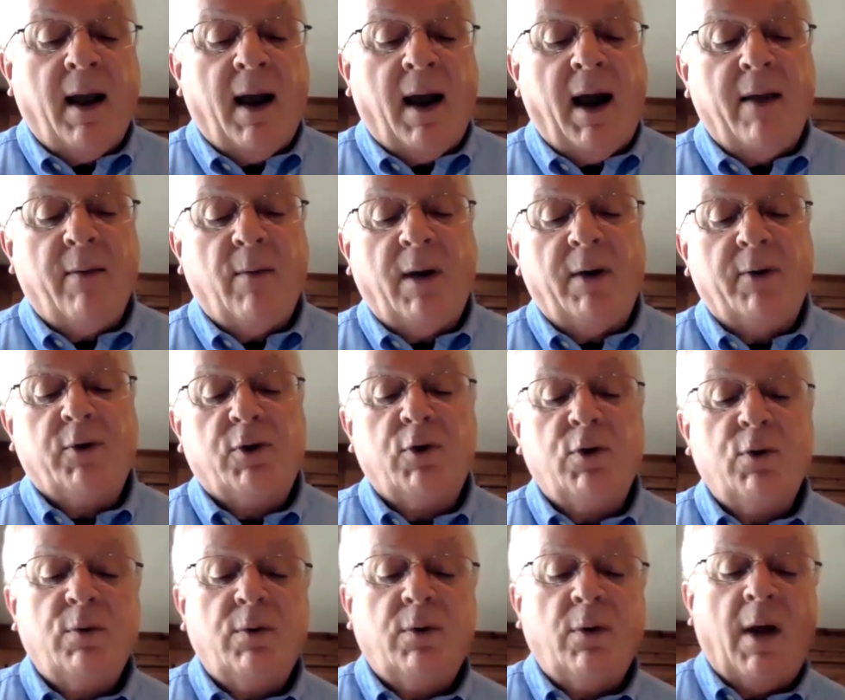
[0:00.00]
I want
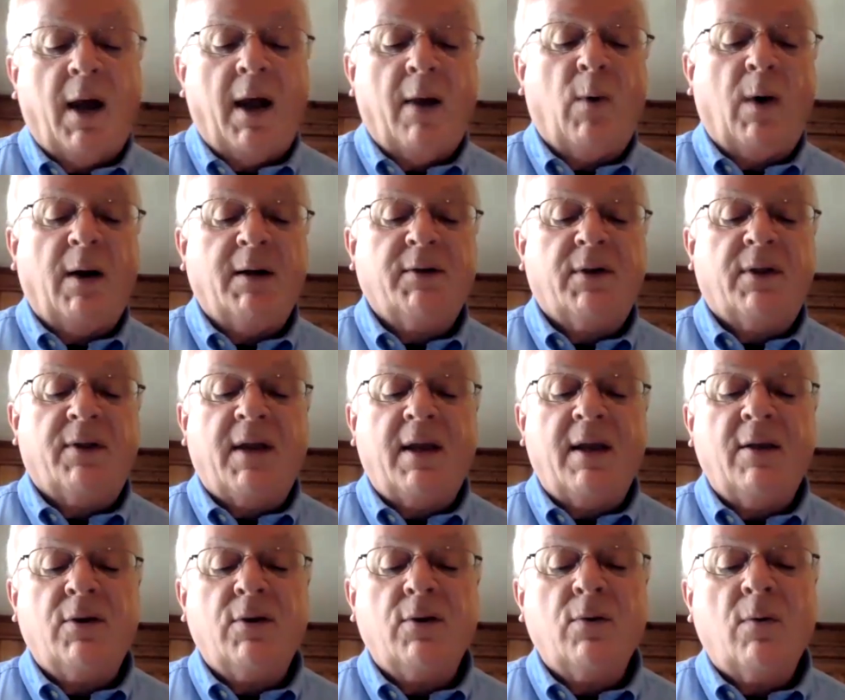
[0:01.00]
to
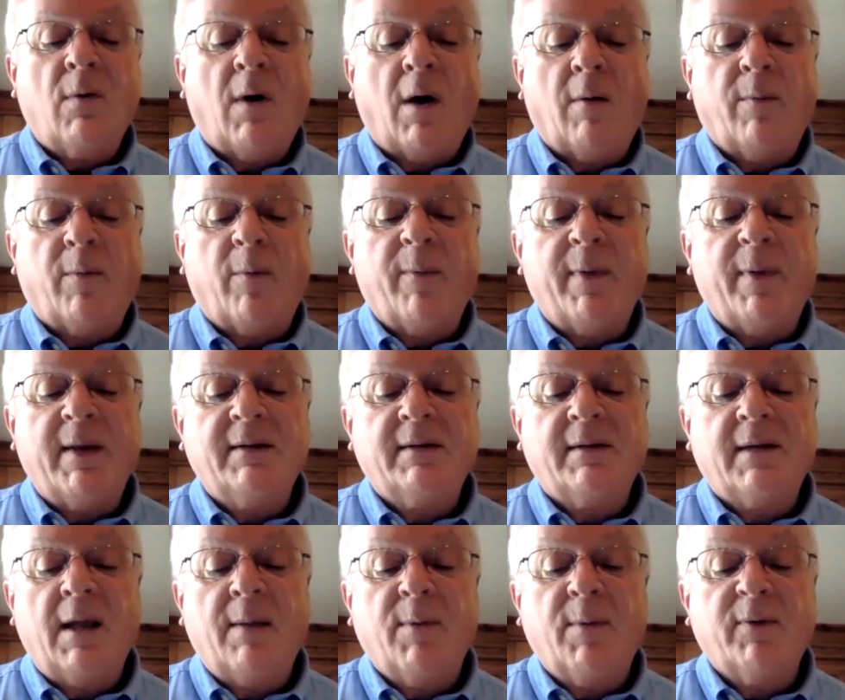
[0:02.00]
thank you, our Burmese
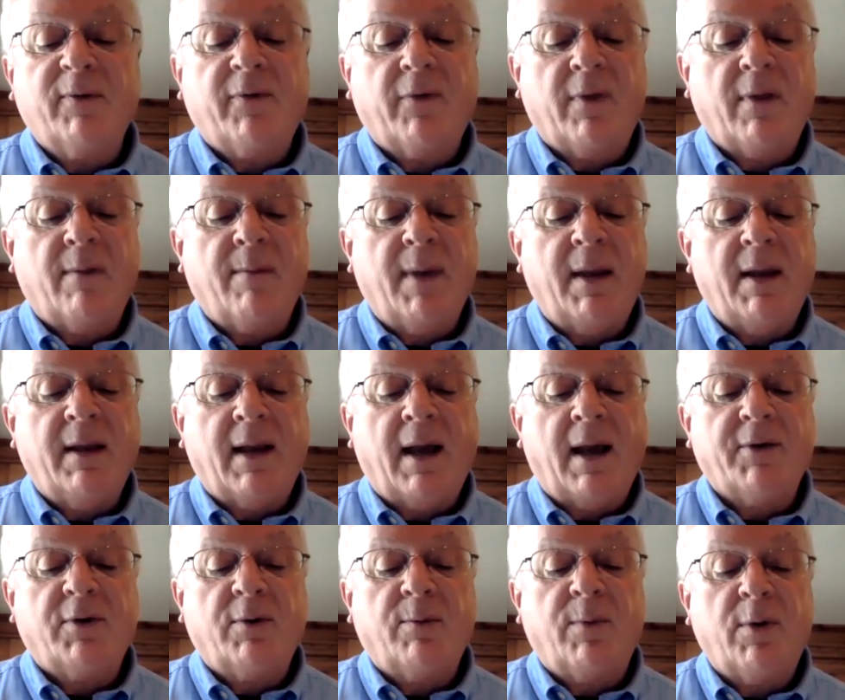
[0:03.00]
neighbors, for the many
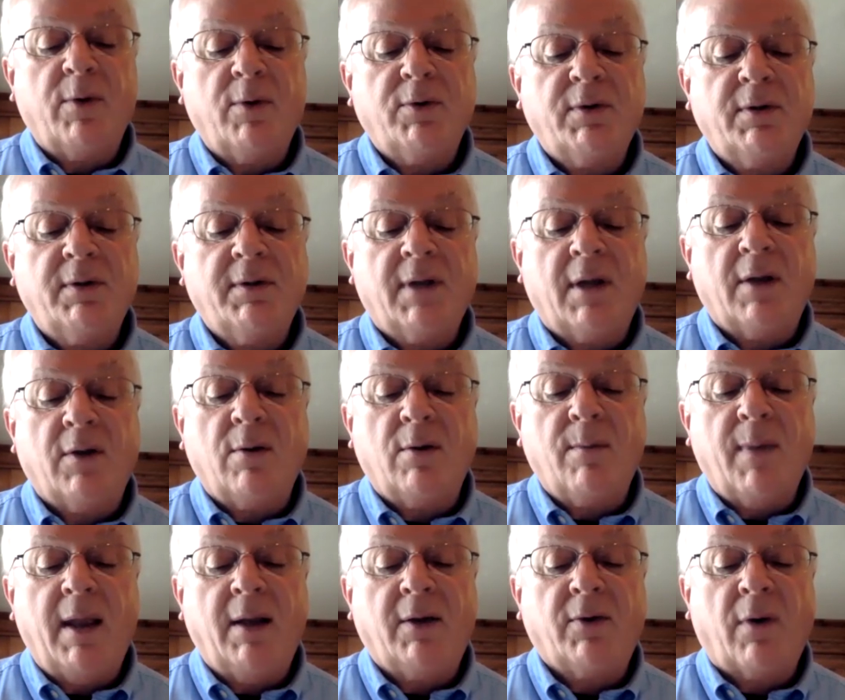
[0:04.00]
contributions that you
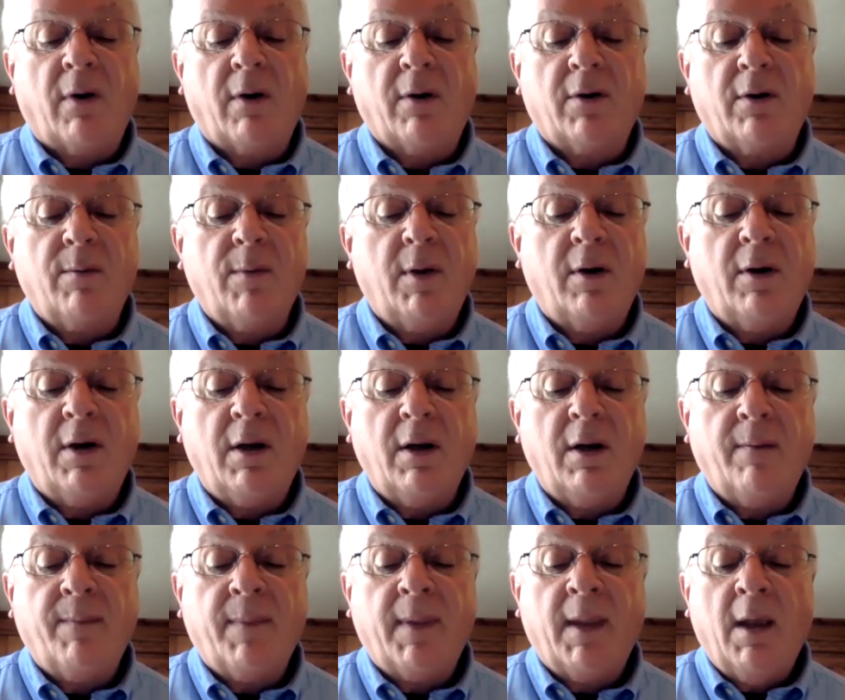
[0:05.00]
make to our community.